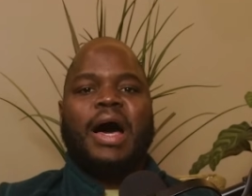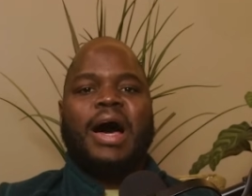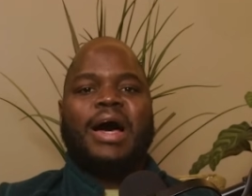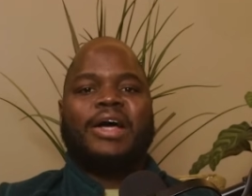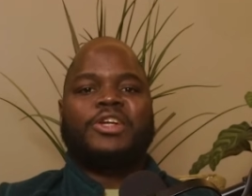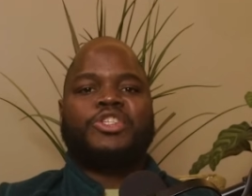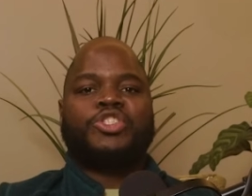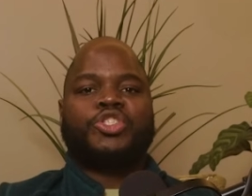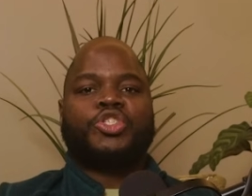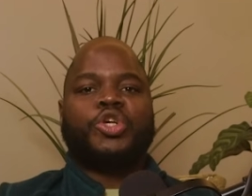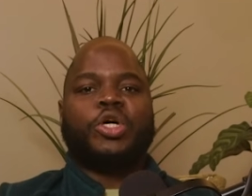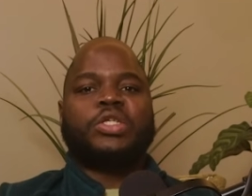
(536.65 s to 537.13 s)

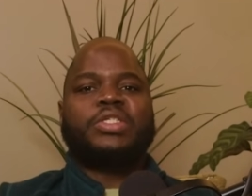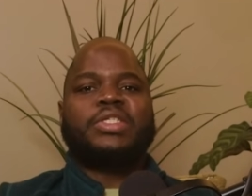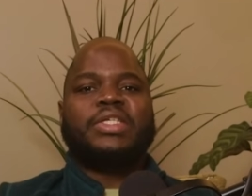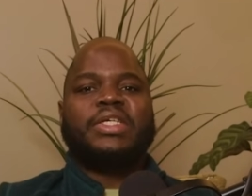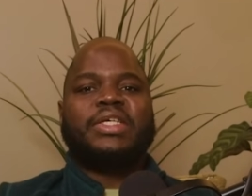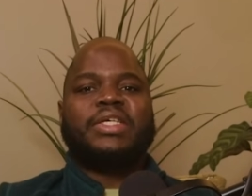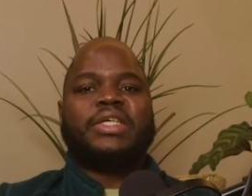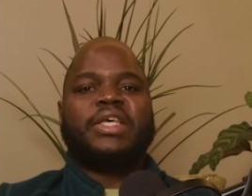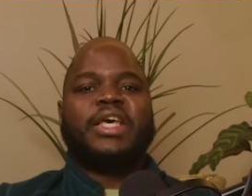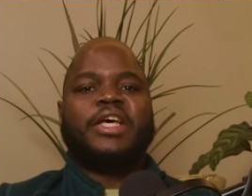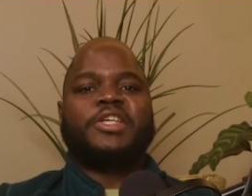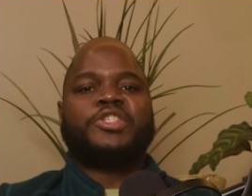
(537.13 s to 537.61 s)
And just
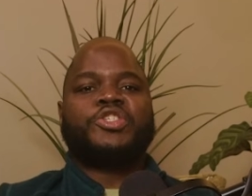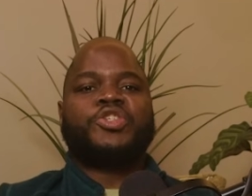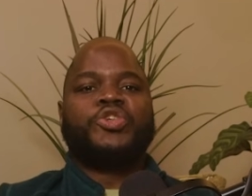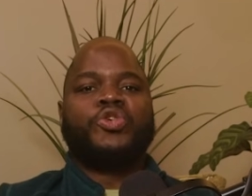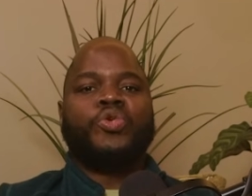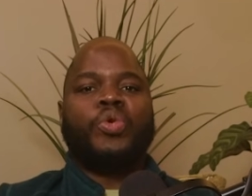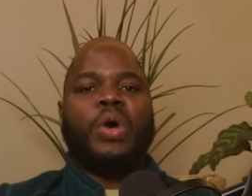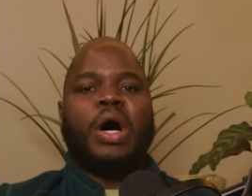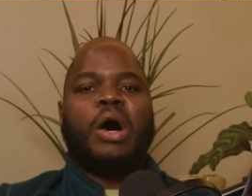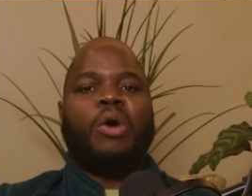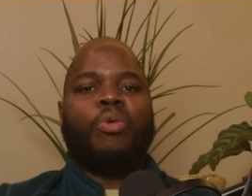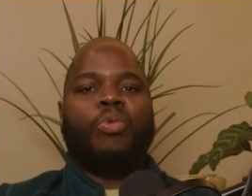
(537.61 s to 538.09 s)
in case
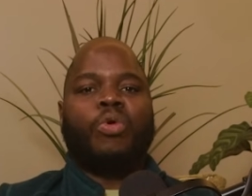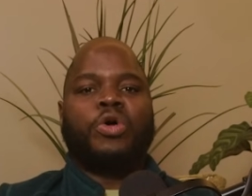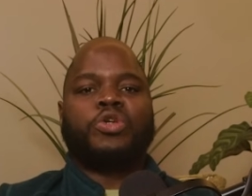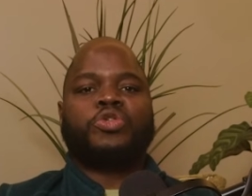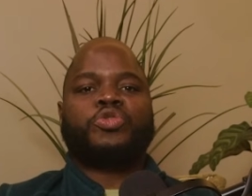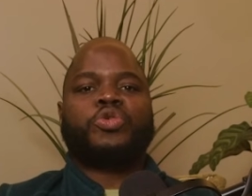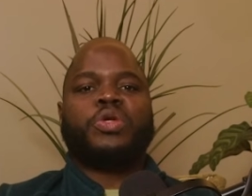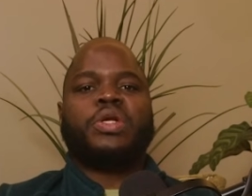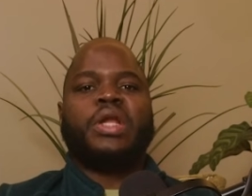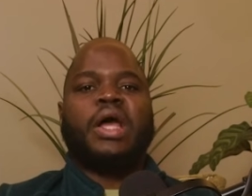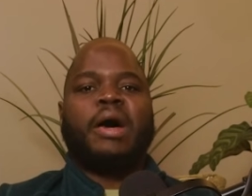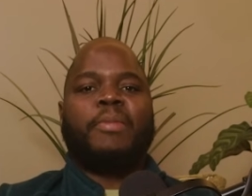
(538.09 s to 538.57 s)
you are
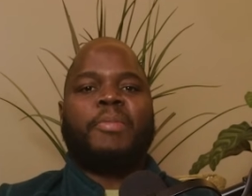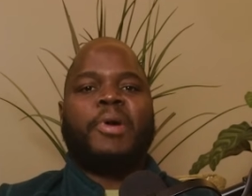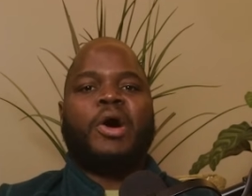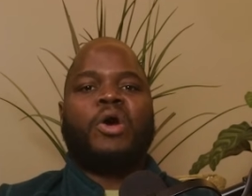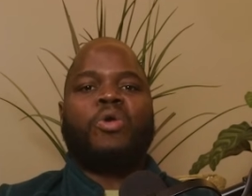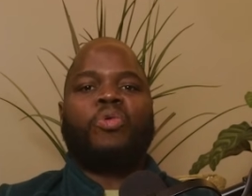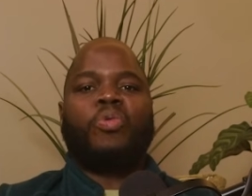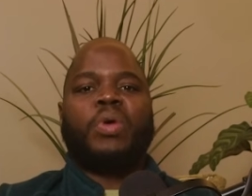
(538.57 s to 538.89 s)
wondering about